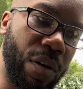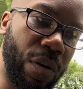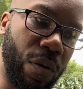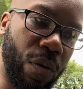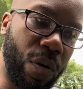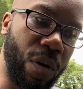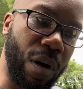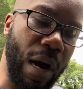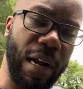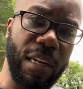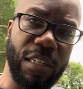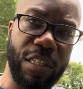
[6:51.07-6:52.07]
Or
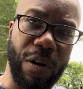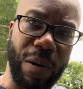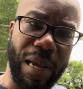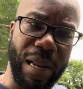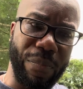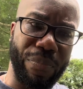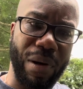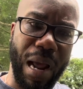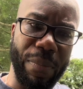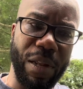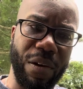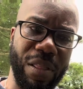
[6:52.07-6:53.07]
I can just go ahead and
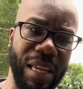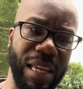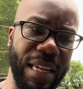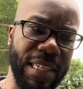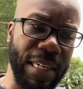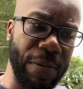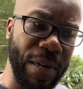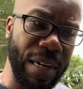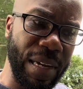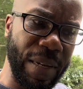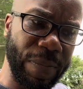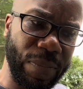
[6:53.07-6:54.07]
probably go the easy
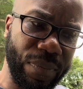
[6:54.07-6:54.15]
way,